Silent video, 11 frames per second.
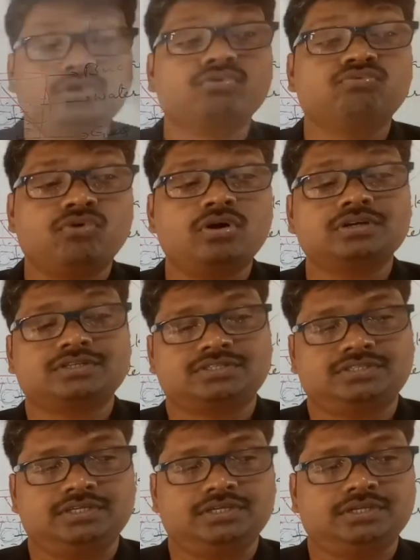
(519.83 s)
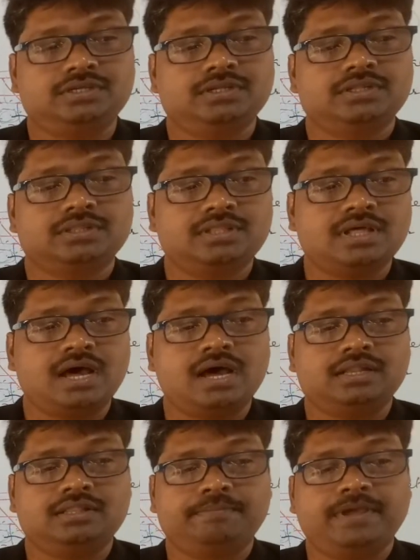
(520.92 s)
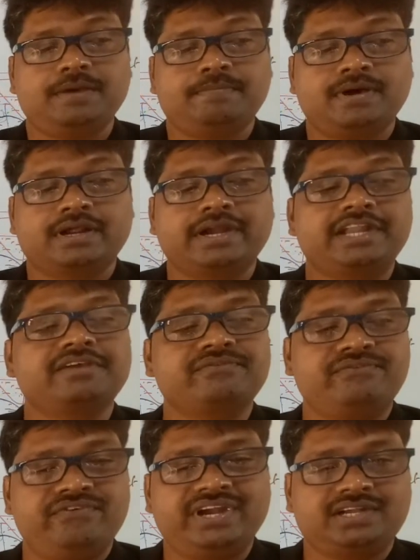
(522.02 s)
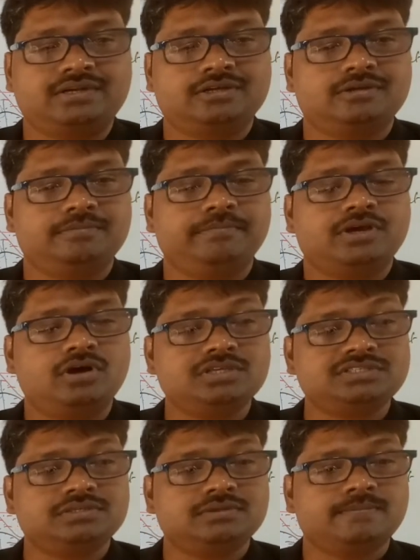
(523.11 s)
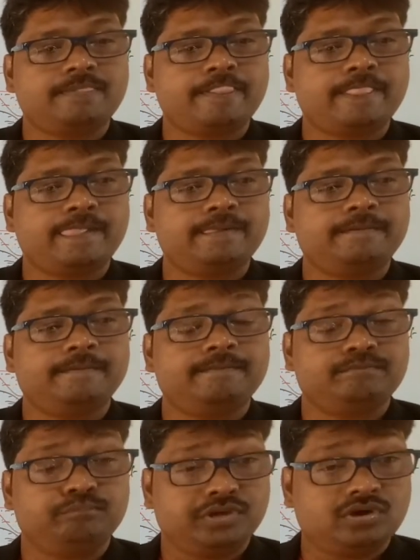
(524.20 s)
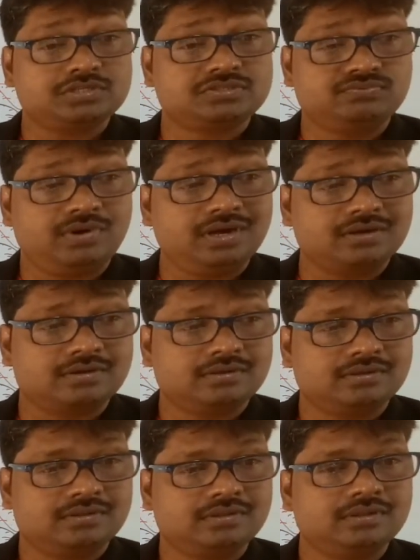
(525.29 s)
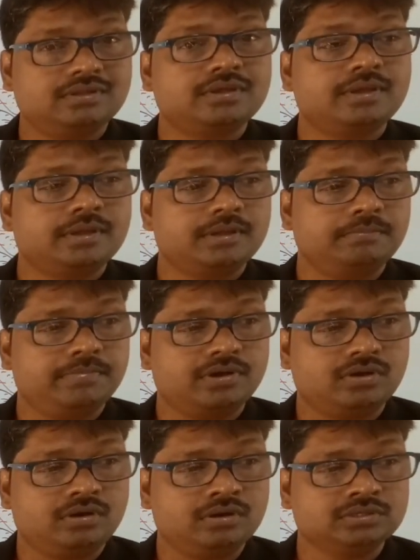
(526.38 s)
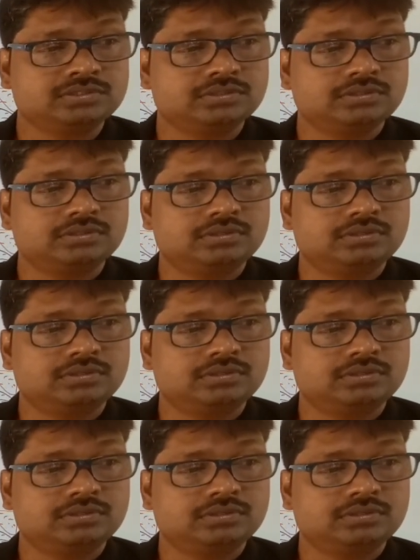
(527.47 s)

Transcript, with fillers: You won't see that the paper getting wet. Because? Because what? Because...